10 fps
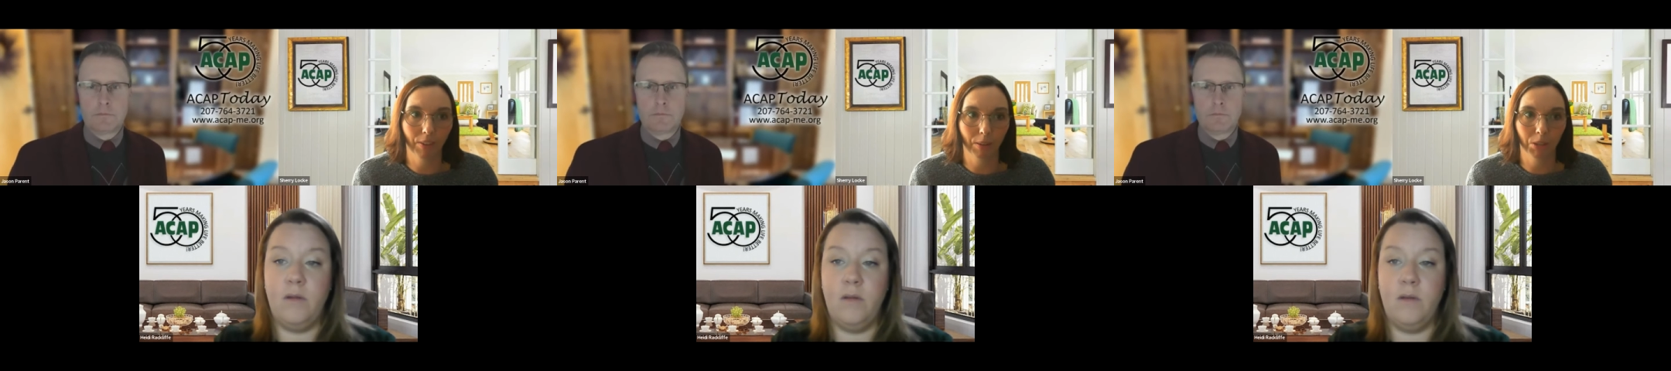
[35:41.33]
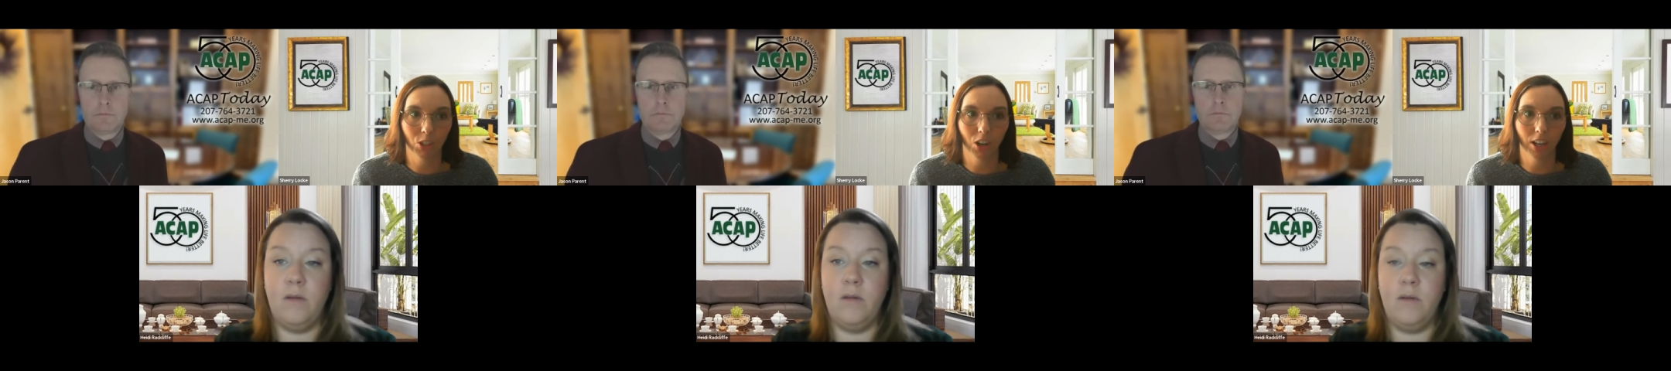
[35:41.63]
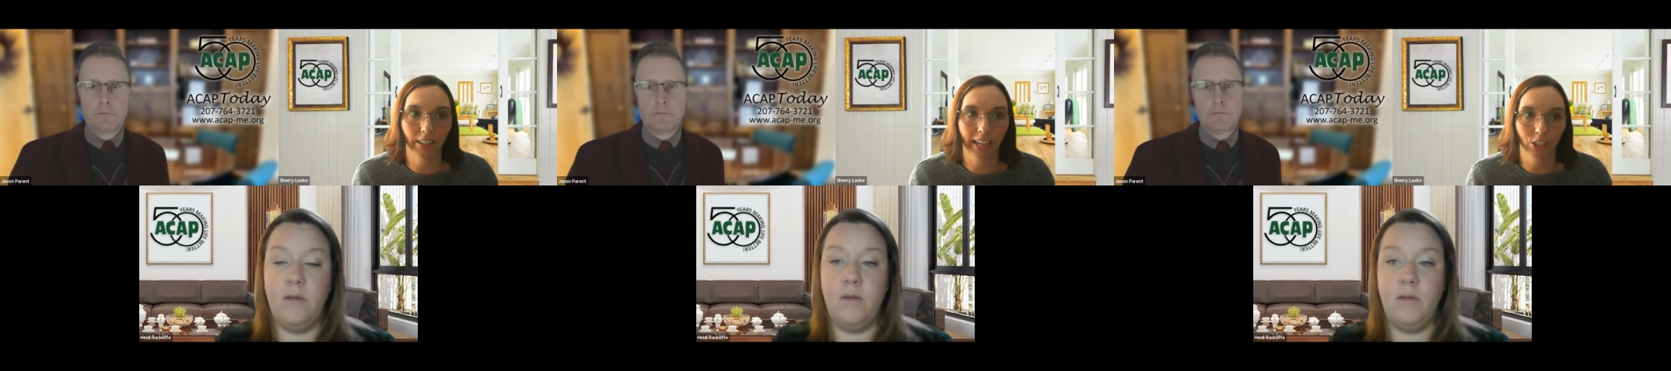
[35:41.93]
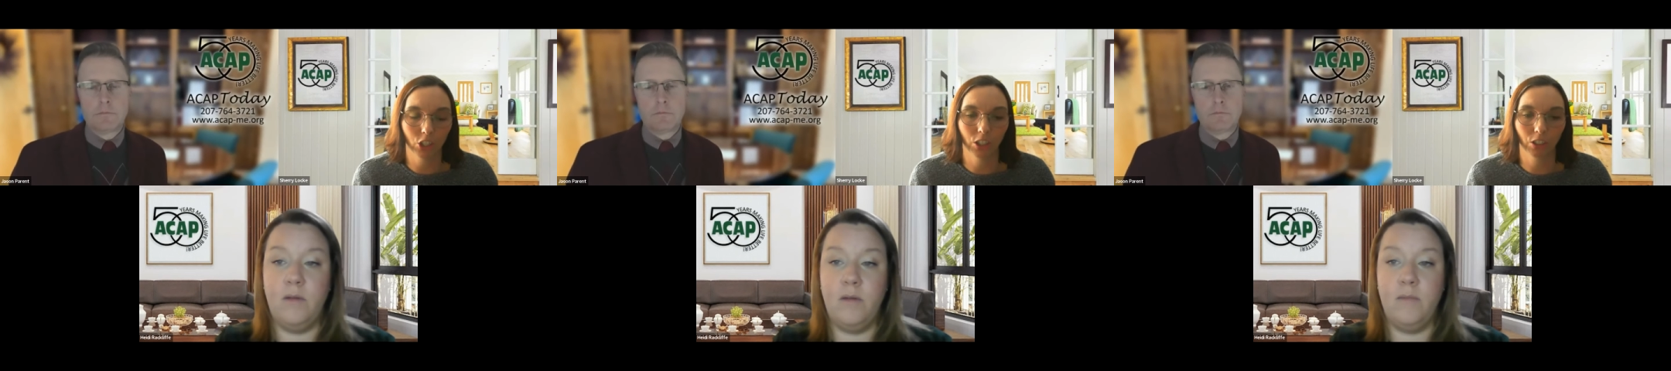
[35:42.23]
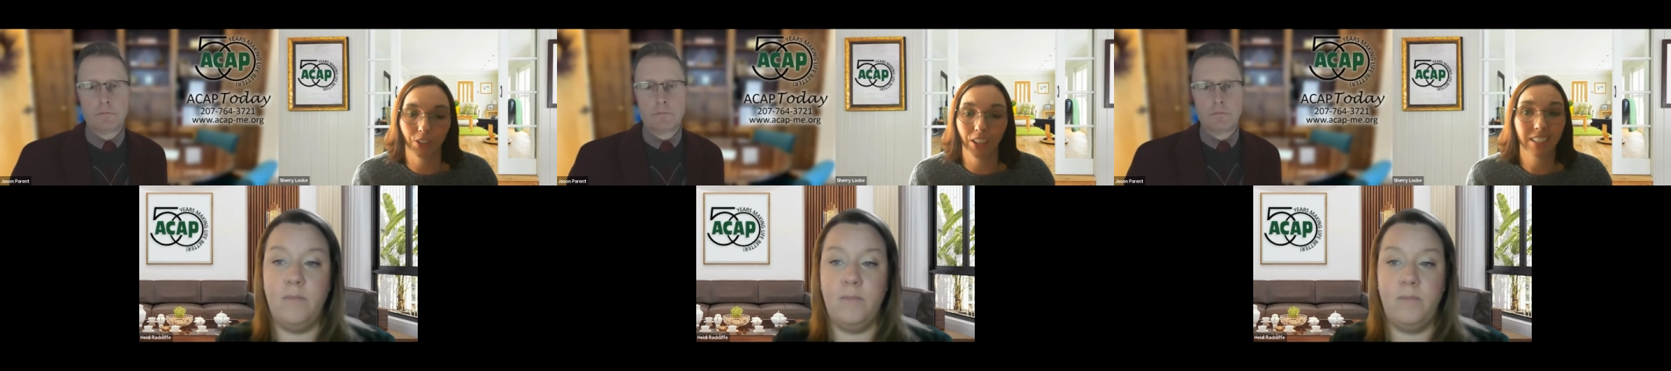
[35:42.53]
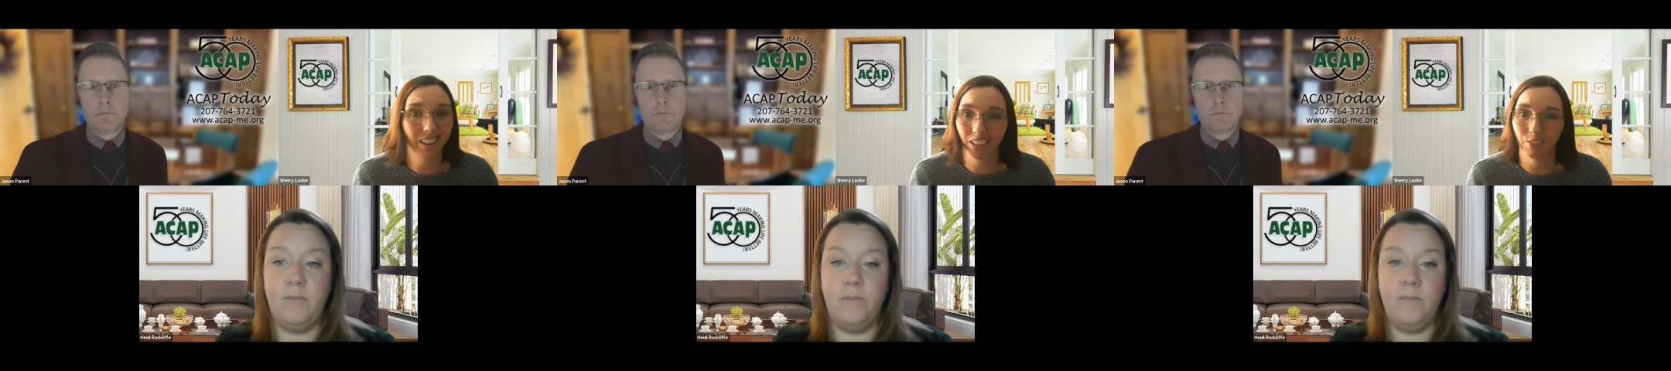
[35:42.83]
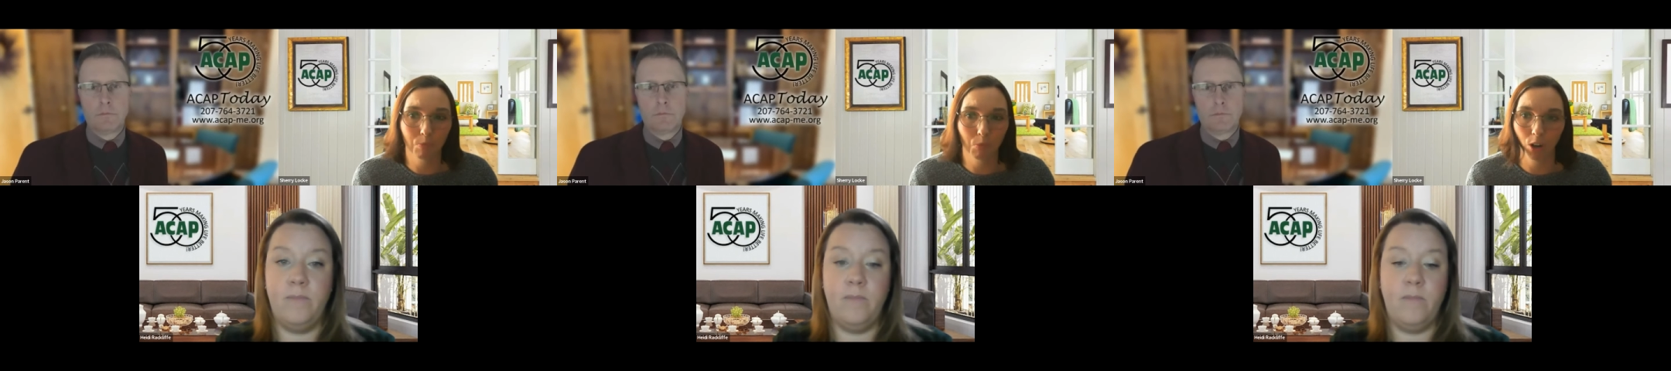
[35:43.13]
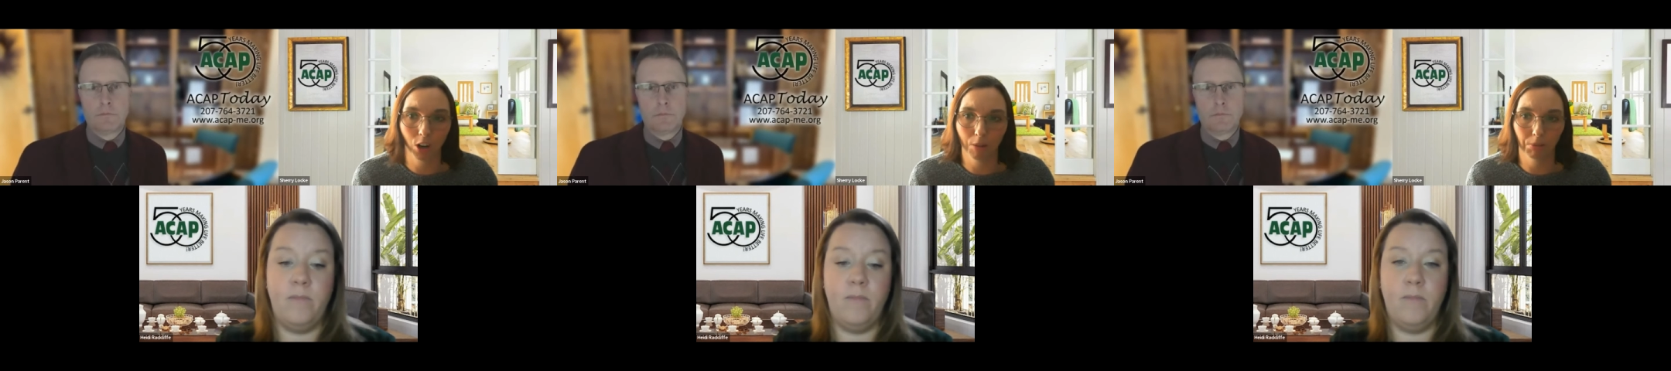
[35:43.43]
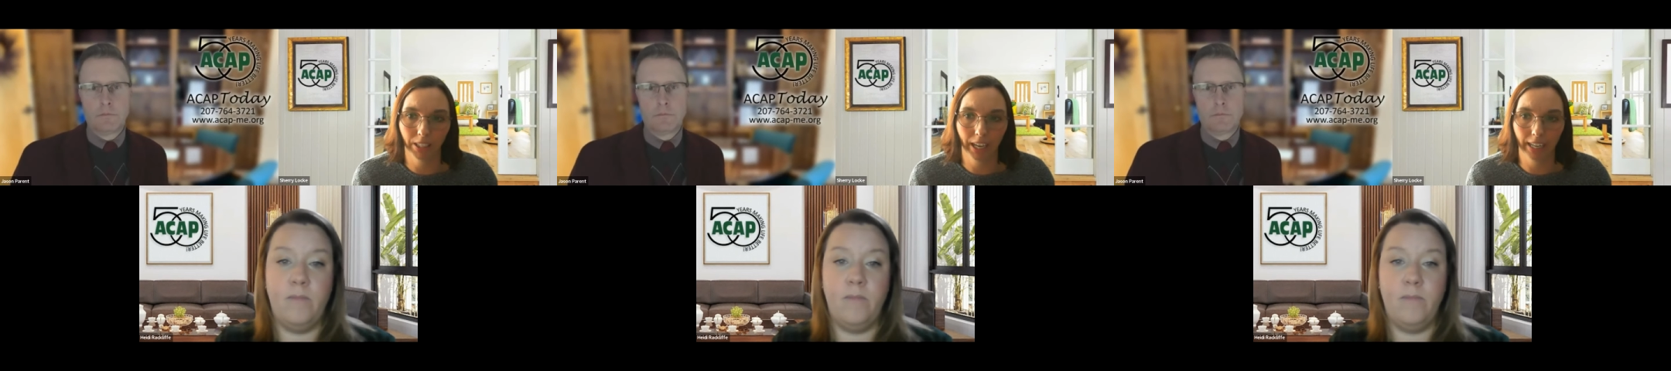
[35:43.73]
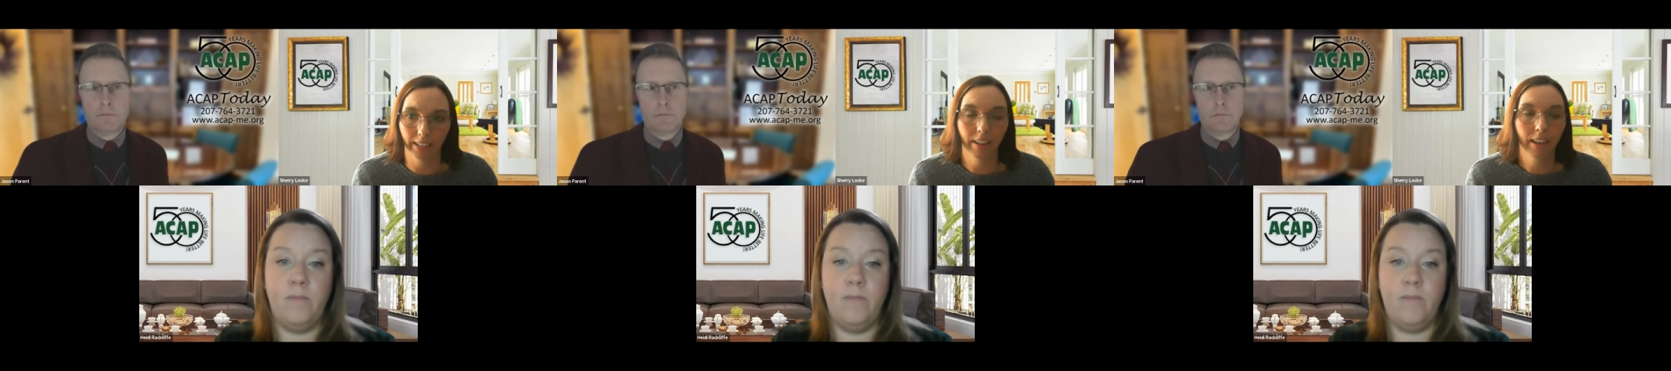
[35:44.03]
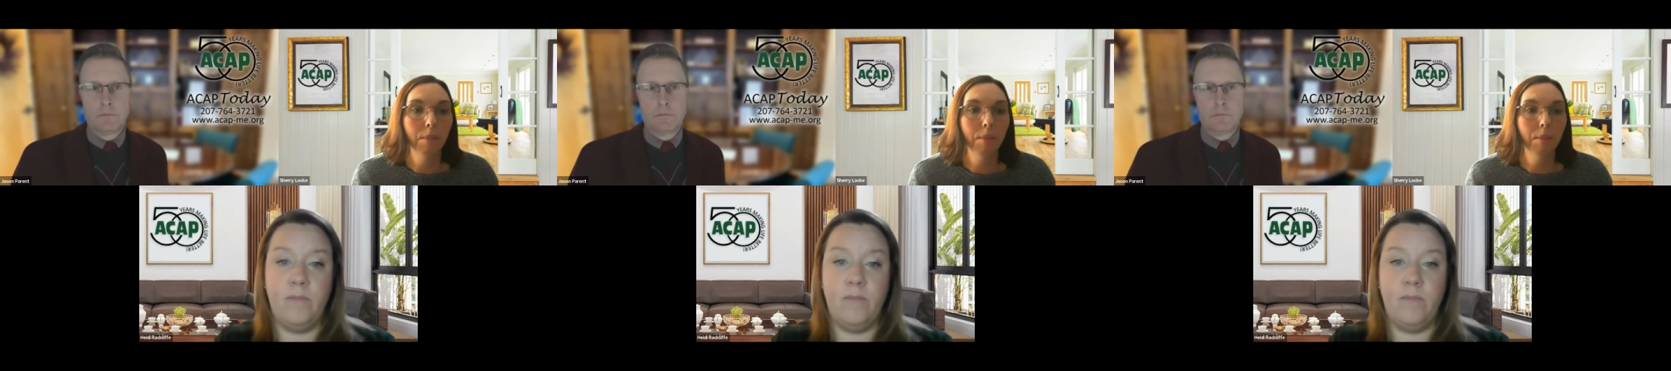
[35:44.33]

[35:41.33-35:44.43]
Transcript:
Speaker 1: families saw last year, things got even more complicated.